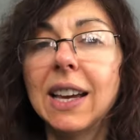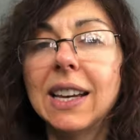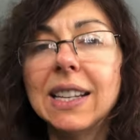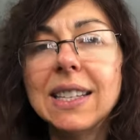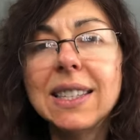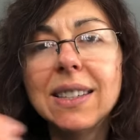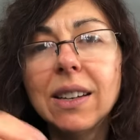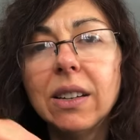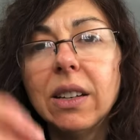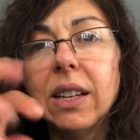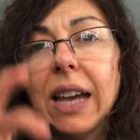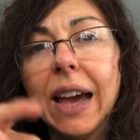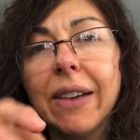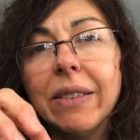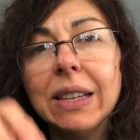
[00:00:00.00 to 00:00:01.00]
And it started
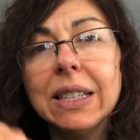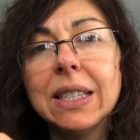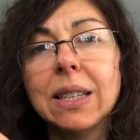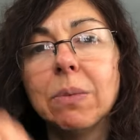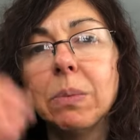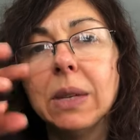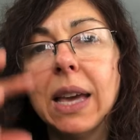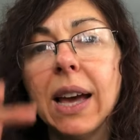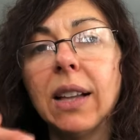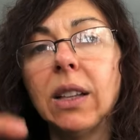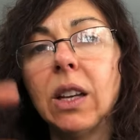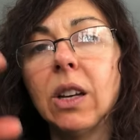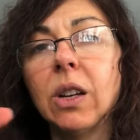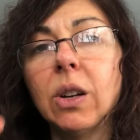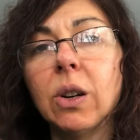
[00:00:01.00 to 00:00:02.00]
having some
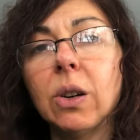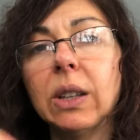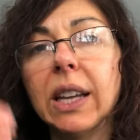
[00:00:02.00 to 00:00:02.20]
yellow,